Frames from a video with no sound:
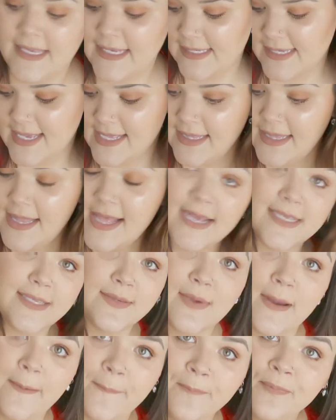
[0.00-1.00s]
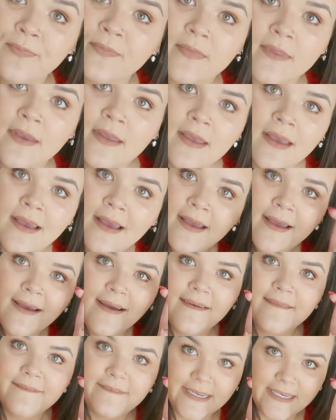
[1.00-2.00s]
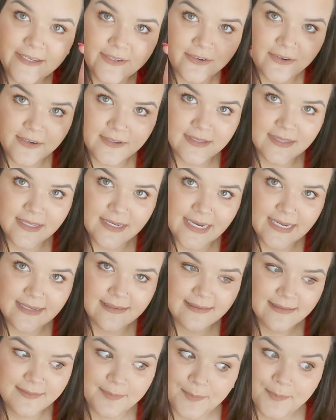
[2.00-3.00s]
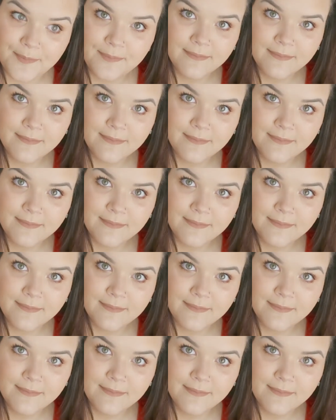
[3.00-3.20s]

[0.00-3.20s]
this, and the last one, fingers crossed the next is